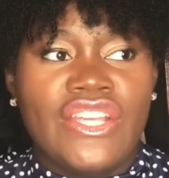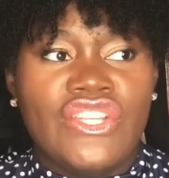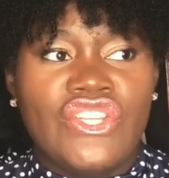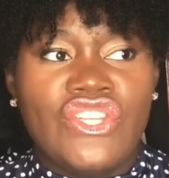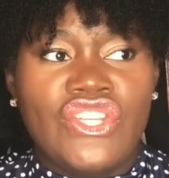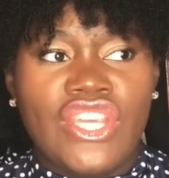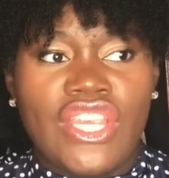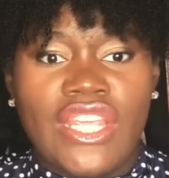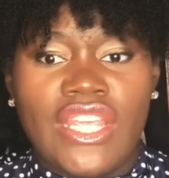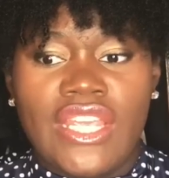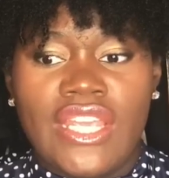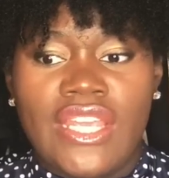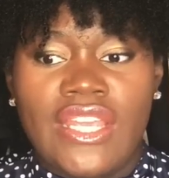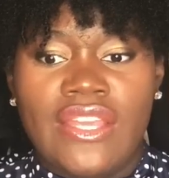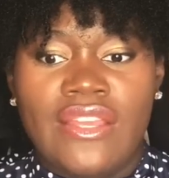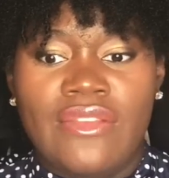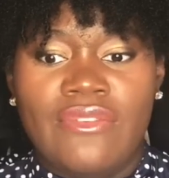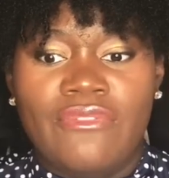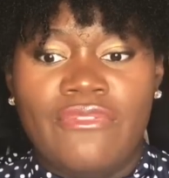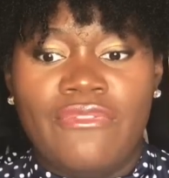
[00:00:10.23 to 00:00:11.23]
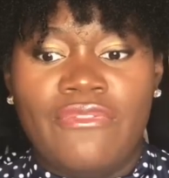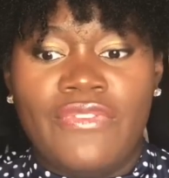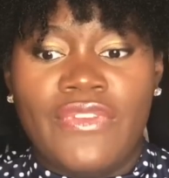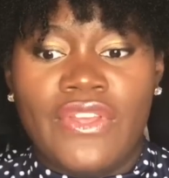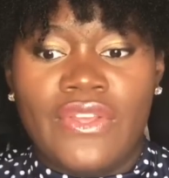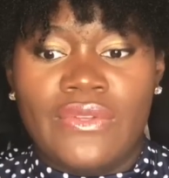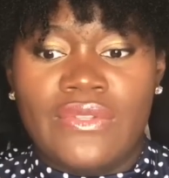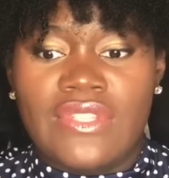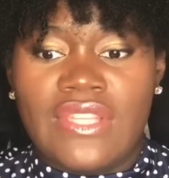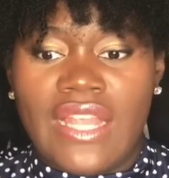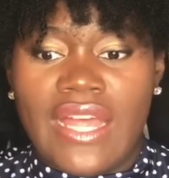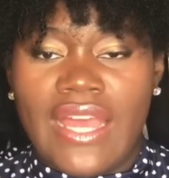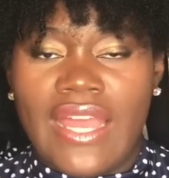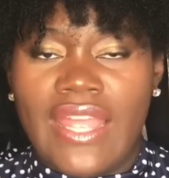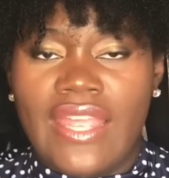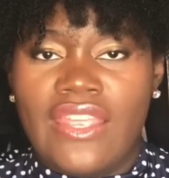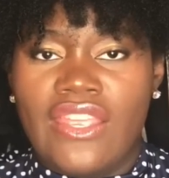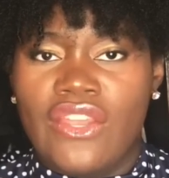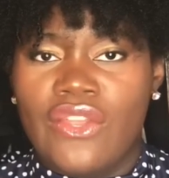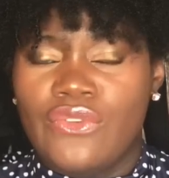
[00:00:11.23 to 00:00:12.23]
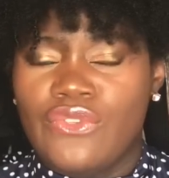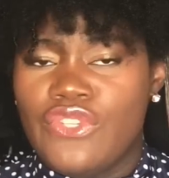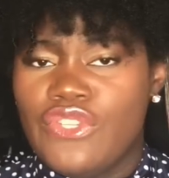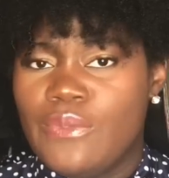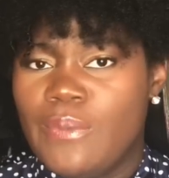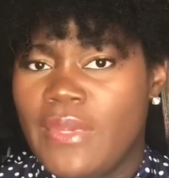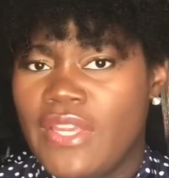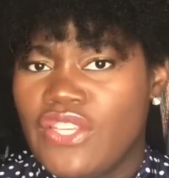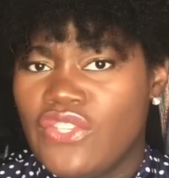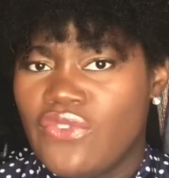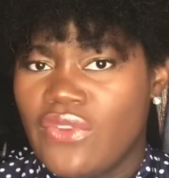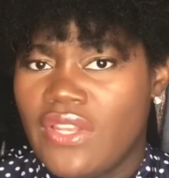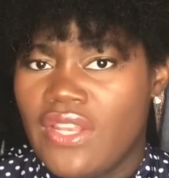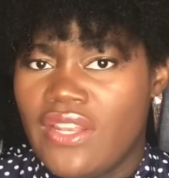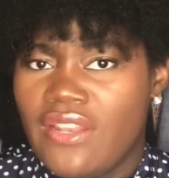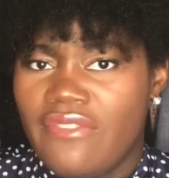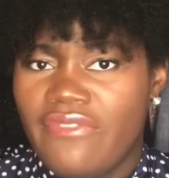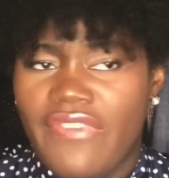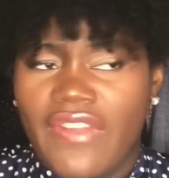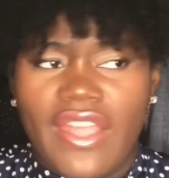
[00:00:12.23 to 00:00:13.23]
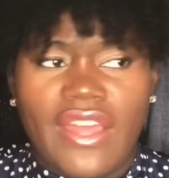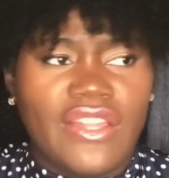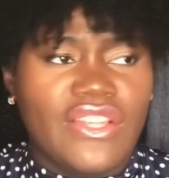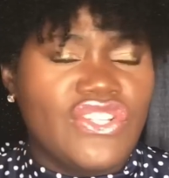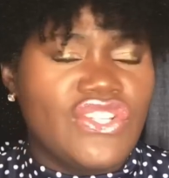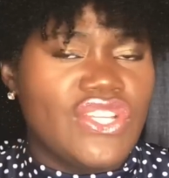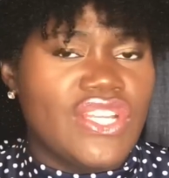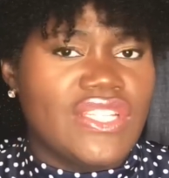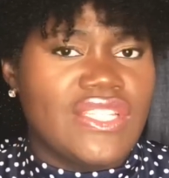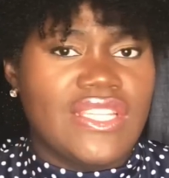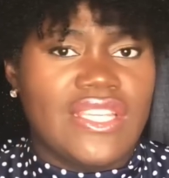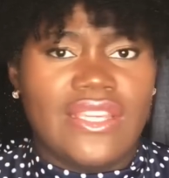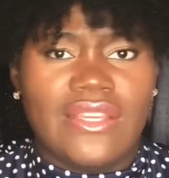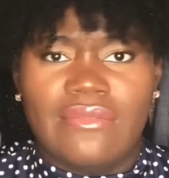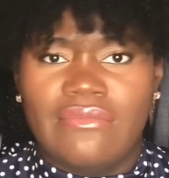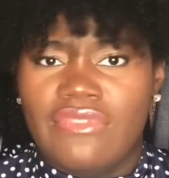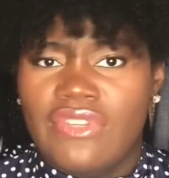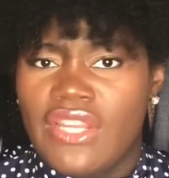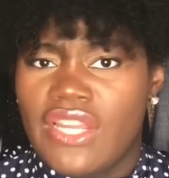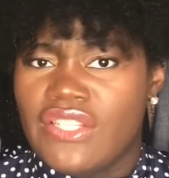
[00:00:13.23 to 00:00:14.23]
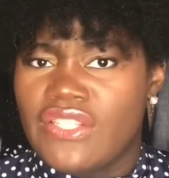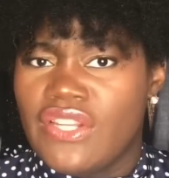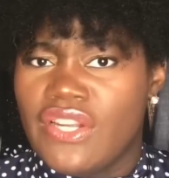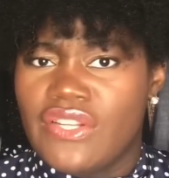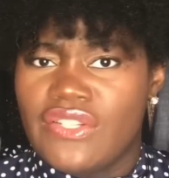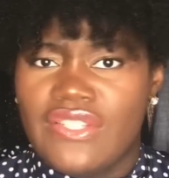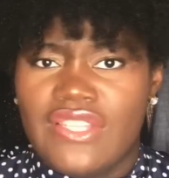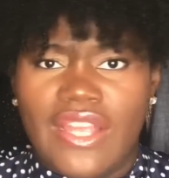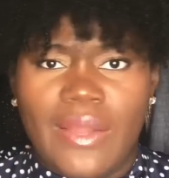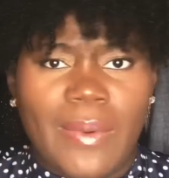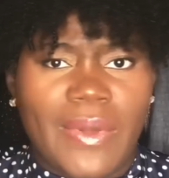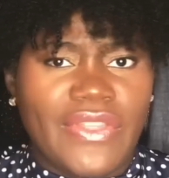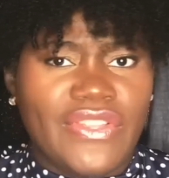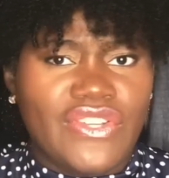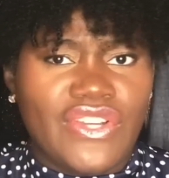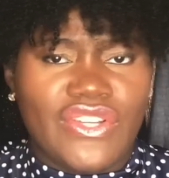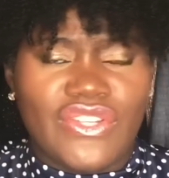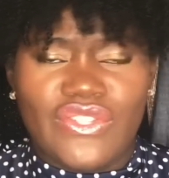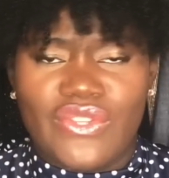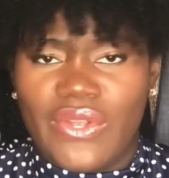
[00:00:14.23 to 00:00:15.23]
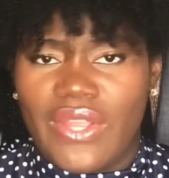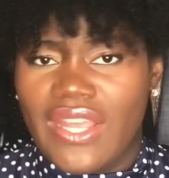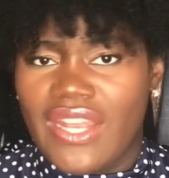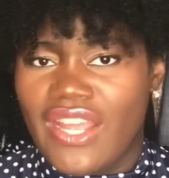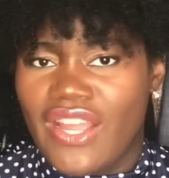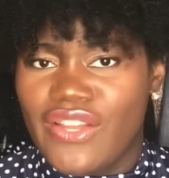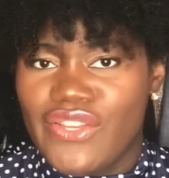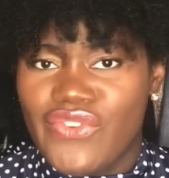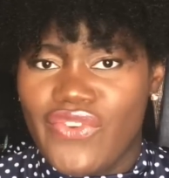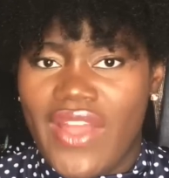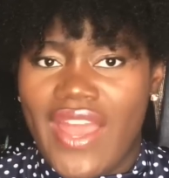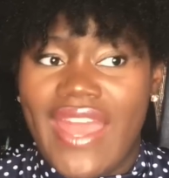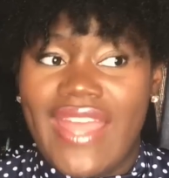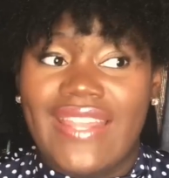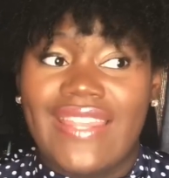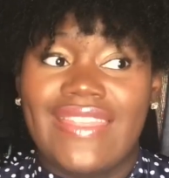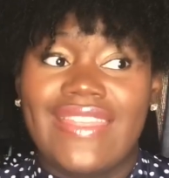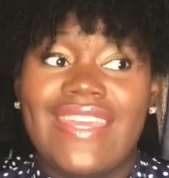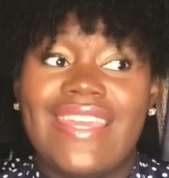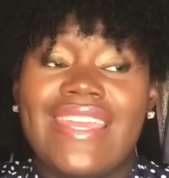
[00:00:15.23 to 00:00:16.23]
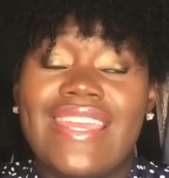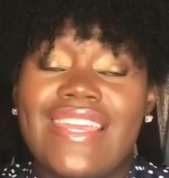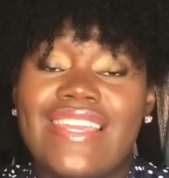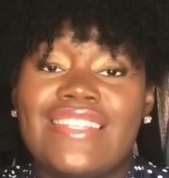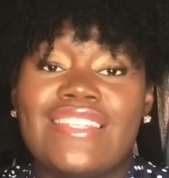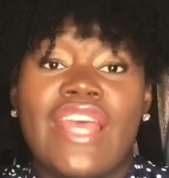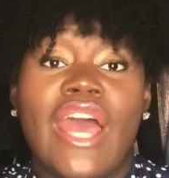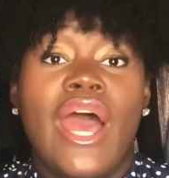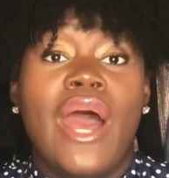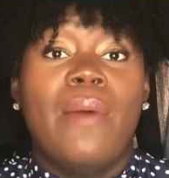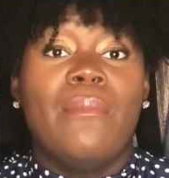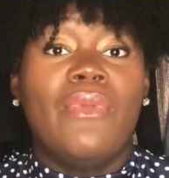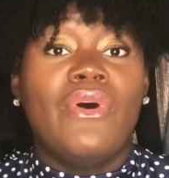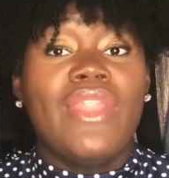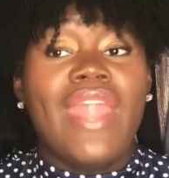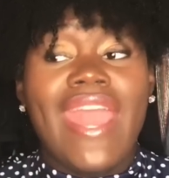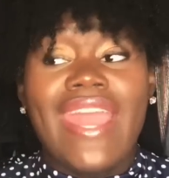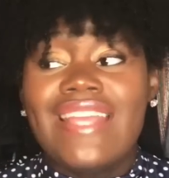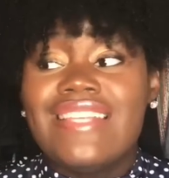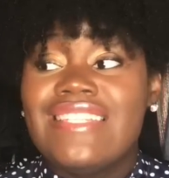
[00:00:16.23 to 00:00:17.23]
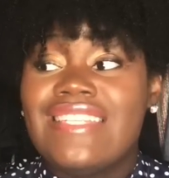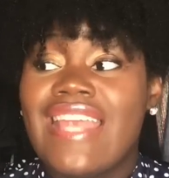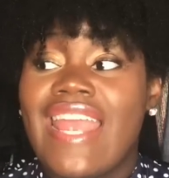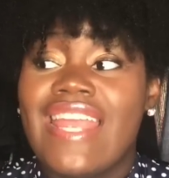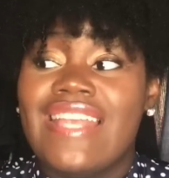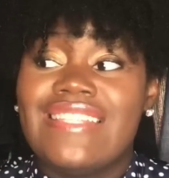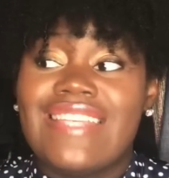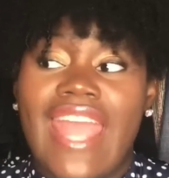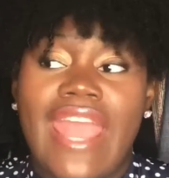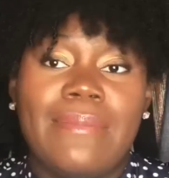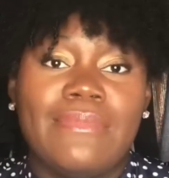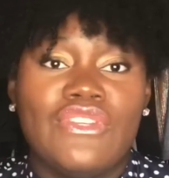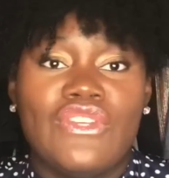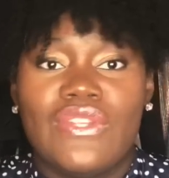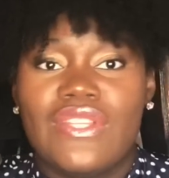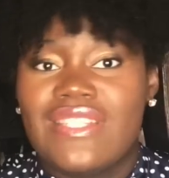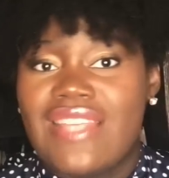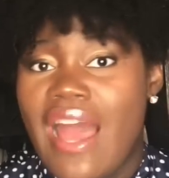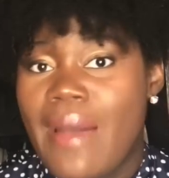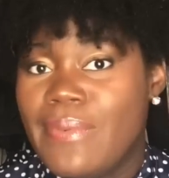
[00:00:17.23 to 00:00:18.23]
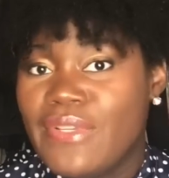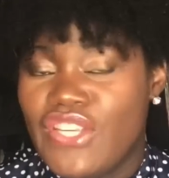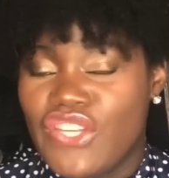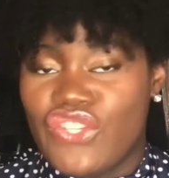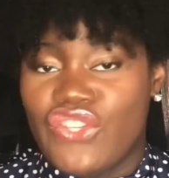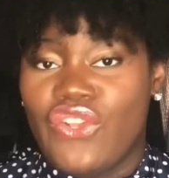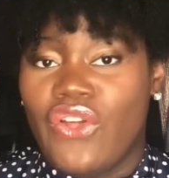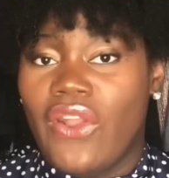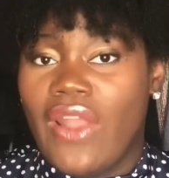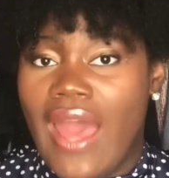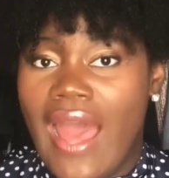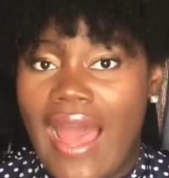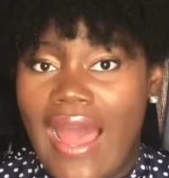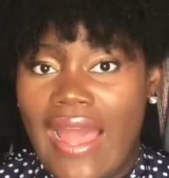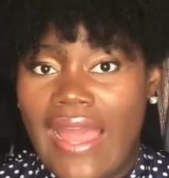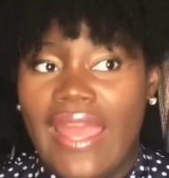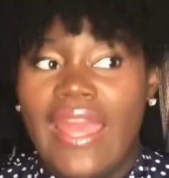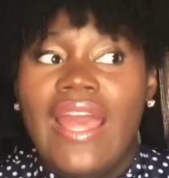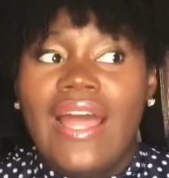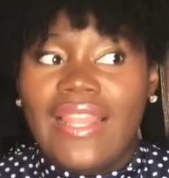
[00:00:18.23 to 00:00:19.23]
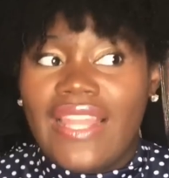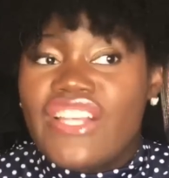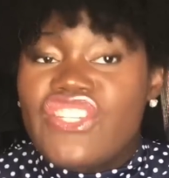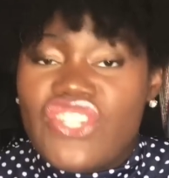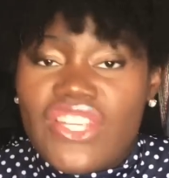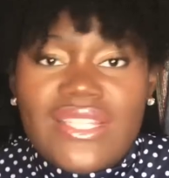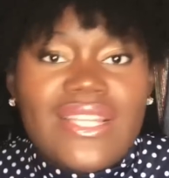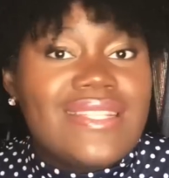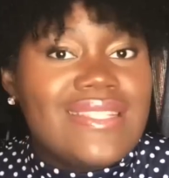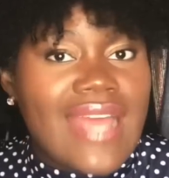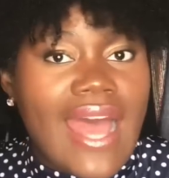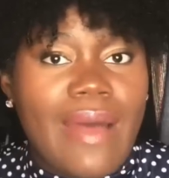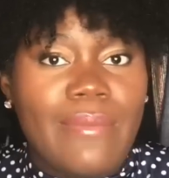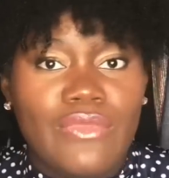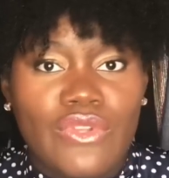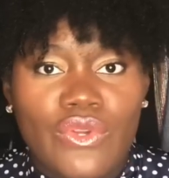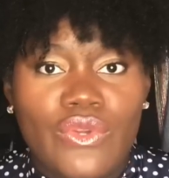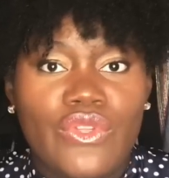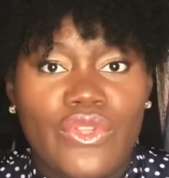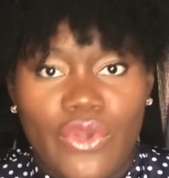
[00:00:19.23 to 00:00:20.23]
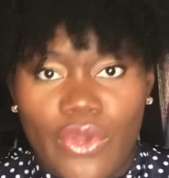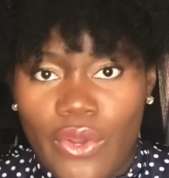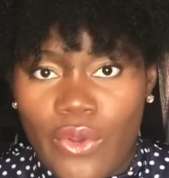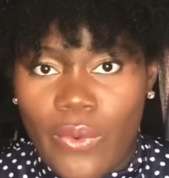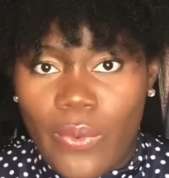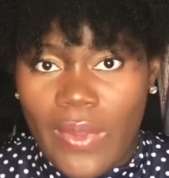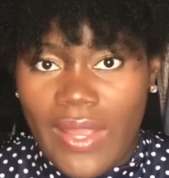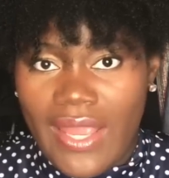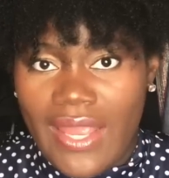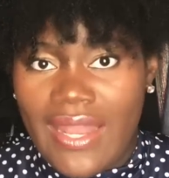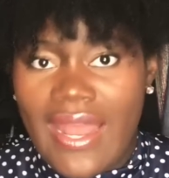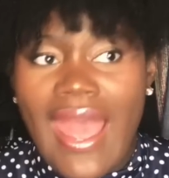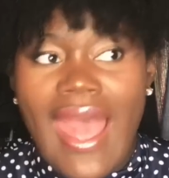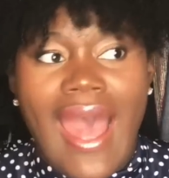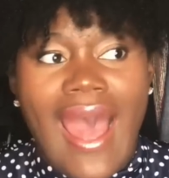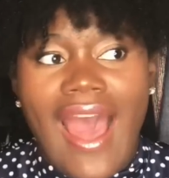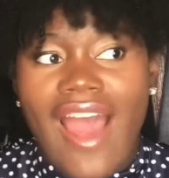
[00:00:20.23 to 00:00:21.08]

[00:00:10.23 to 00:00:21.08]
she feels like, you know, she's being treated unfairly. She doesn't understand why the judges aren't getting her dragged. The thing is, Monet Exchange came into this competition on a high. Like, she's a top New York queen.